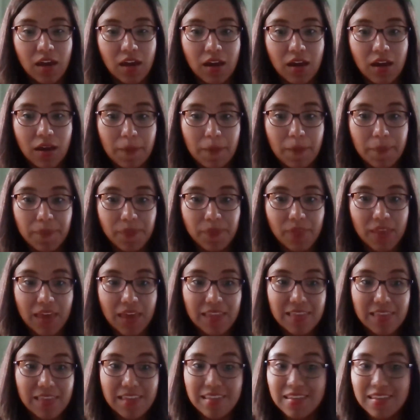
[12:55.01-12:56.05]
And
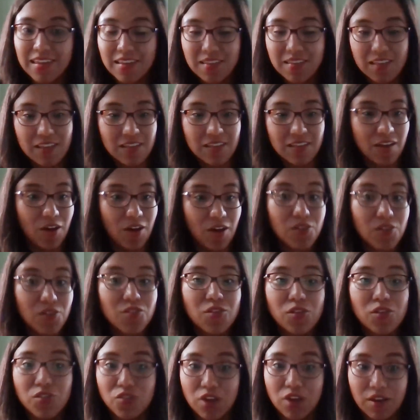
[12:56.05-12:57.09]
then this is
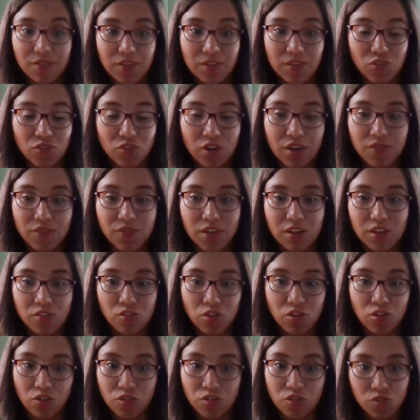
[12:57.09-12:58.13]
also driving traffic
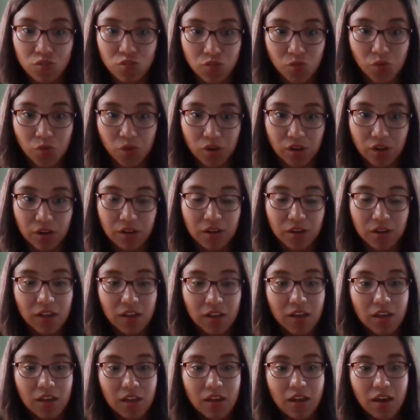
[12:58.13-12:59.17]
to your store.
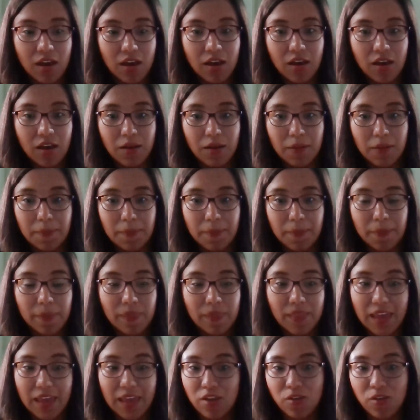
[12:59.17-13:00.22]

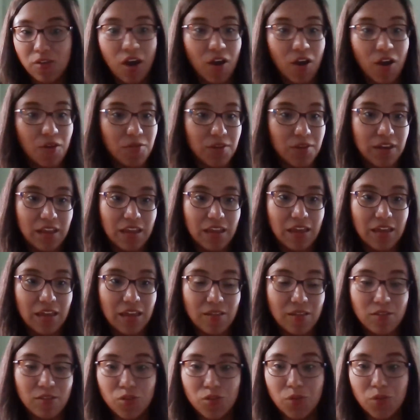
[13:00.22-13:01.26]
Like you're
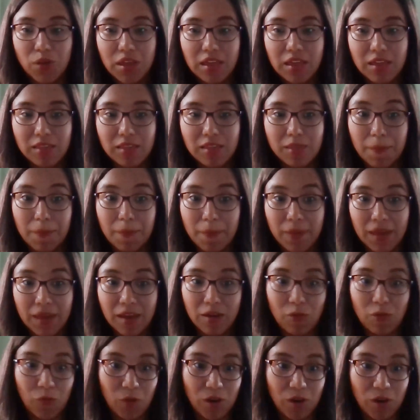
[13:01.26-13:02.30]
already doing the big
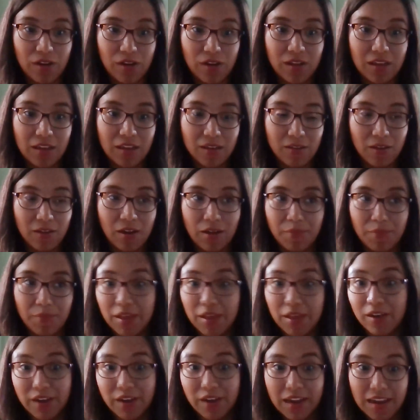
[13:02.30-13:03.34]
work
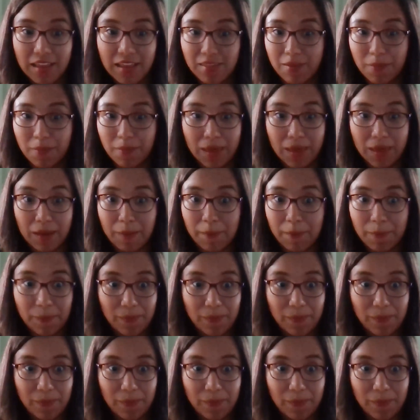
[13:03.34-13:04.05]
and creating the big,